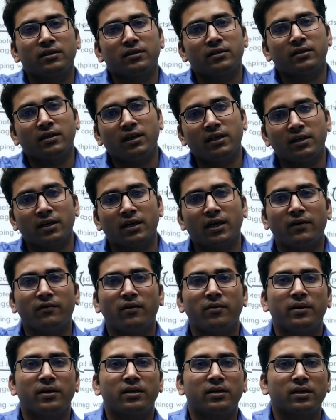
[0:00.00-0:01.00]
in the
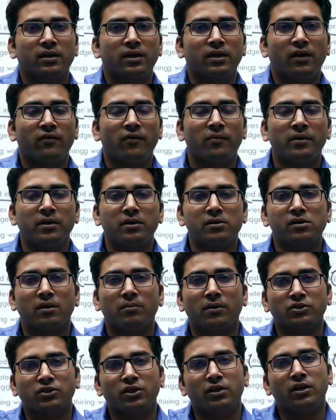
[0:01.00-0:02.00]
government, government is a
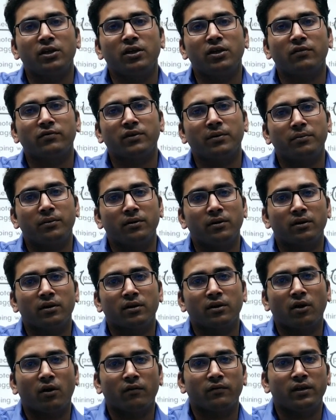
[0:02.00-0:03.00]
machinery of the
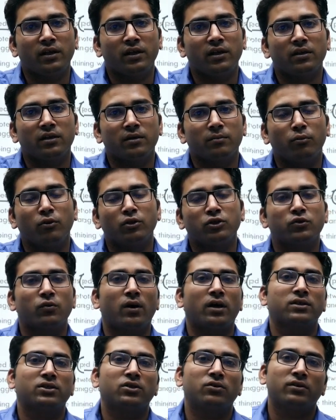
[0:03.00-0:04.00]
of the
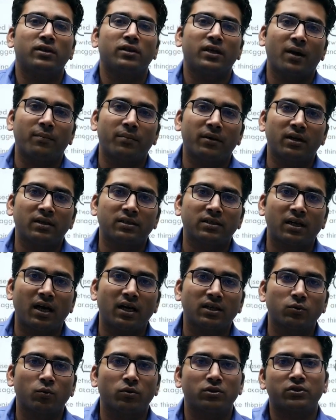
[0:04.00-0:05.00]
bourgeoisie or the capitalist class
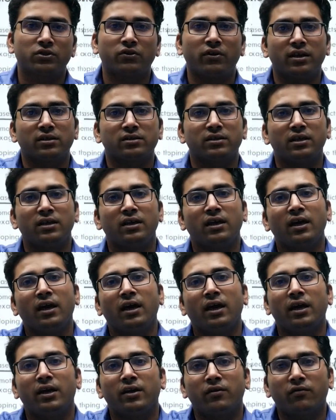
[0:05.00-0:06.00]
which takes the
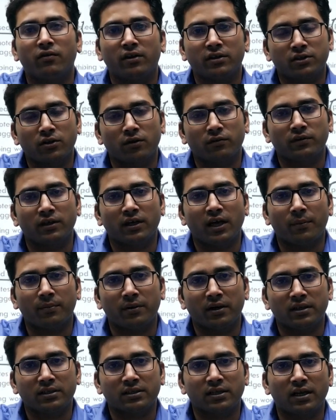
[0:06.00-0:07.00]
interest of the
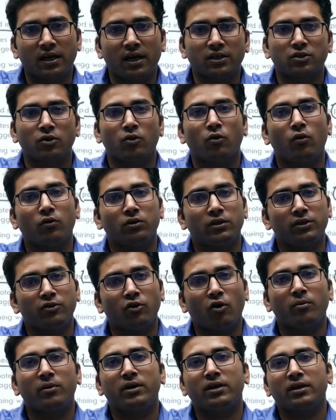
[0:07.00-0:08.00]
capitalist class or the
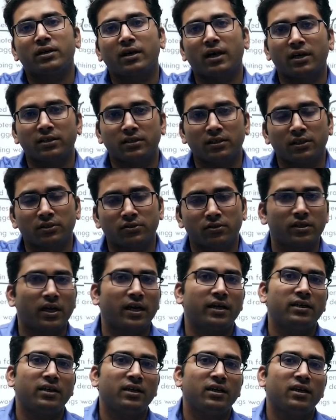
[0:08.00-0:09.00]
dominant class in the
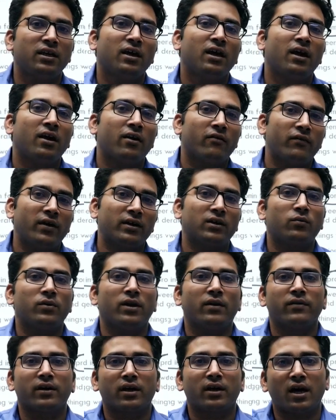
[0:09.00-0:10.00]
society whether we have
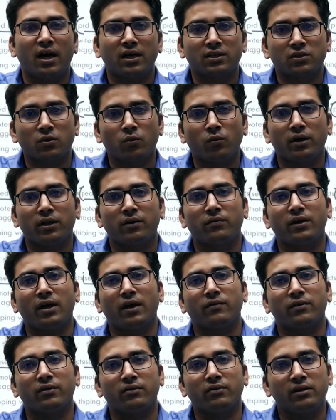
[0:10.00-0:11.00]
the caste, whether we have
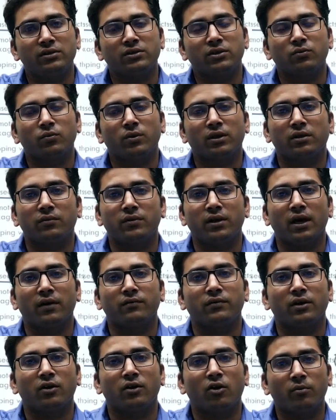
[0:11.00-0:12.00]
the region, whether we have the
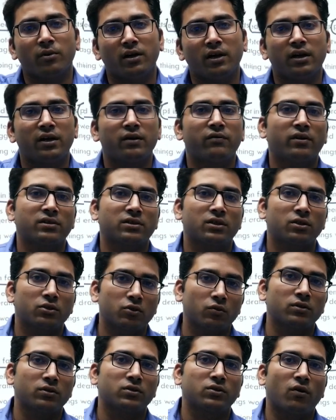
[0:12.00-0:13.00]
communal interest, so on
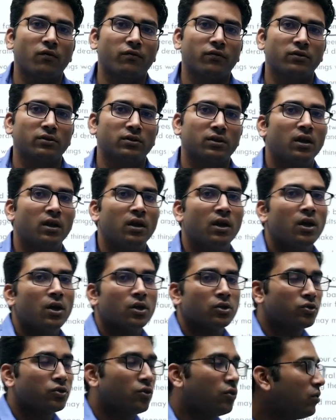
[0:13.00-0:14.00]
and so forth.
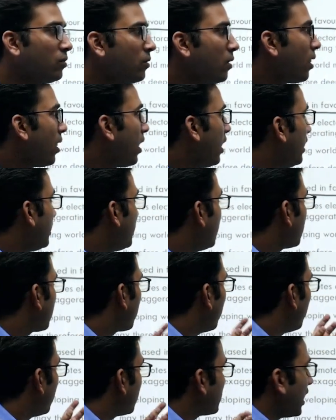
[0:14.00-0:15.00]
So it is
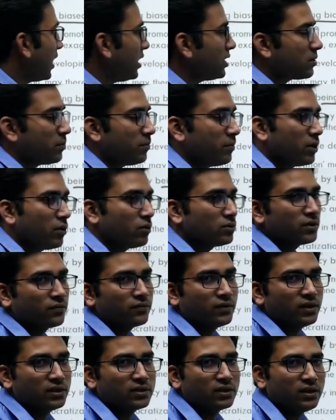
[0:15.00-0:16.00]
criticized because of
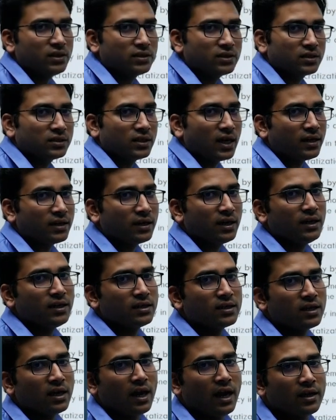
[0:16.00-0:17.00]
this reason that it,
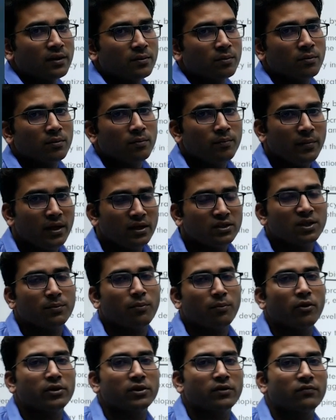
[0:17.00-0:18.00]
at major
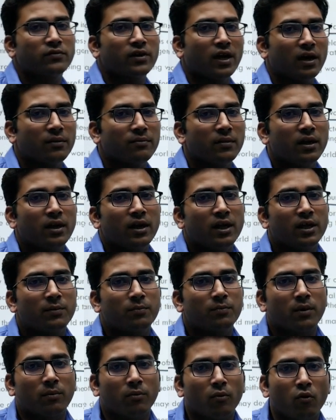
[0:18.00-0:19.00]
point of time it
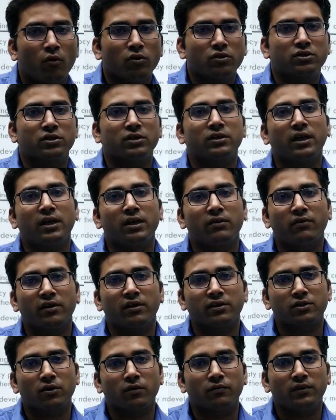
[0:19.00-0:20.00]
promotes the
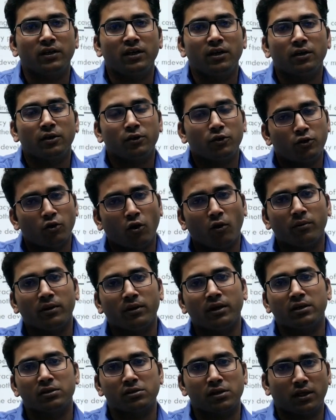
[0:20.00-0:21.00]
interest of the
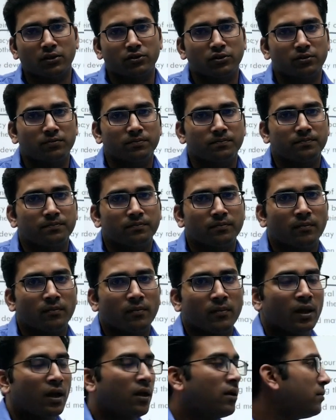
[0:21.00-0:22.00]
dominant section
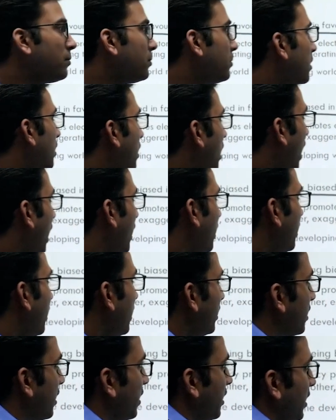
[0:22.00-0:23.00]
and it
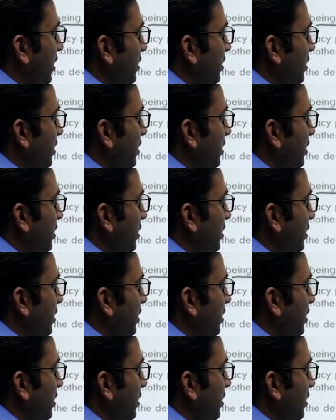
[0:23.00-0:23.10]
creates